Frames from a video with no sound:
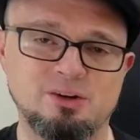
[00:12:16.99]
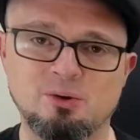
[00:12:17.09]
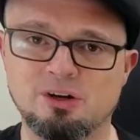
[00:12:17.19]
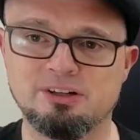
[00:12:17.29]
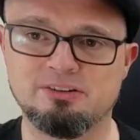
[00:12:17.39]

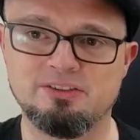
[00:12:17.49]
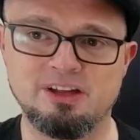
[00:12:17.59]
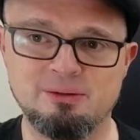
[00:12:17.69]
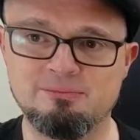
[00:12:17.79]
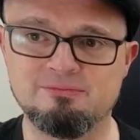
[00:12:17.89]
Or your
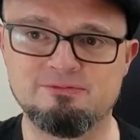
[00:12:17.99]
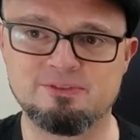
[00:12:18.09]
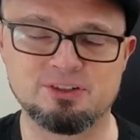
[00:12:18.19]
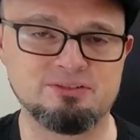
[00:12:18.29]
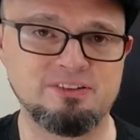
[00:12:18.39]
thumb,
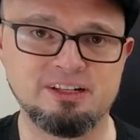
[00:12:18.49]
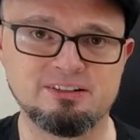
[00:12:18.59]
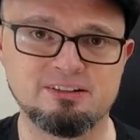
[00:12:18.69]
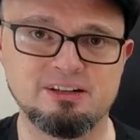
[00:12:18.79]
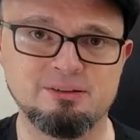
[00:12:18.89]
first
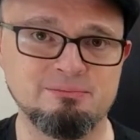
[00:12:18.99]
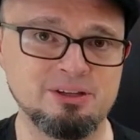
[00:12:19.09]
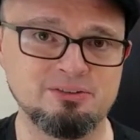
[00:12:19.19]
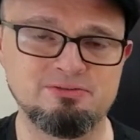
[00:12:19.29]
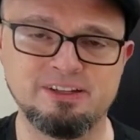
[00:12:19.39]
finger, and
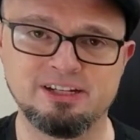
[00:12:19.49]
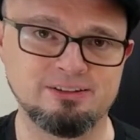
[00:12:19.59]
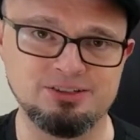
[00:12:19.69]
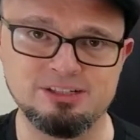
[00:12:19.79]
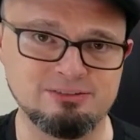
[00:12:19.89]
middle finger,
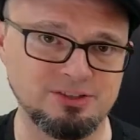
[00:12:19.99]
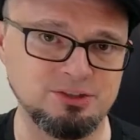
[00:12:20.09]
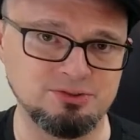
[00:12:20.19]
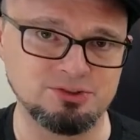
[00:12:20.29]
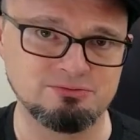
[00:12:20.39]
and you never
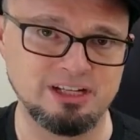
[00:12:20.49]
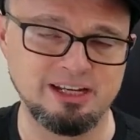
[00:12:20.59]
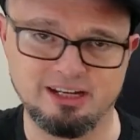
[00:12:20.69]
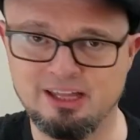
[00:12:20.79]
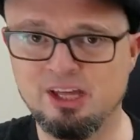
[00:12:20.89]
use your ring.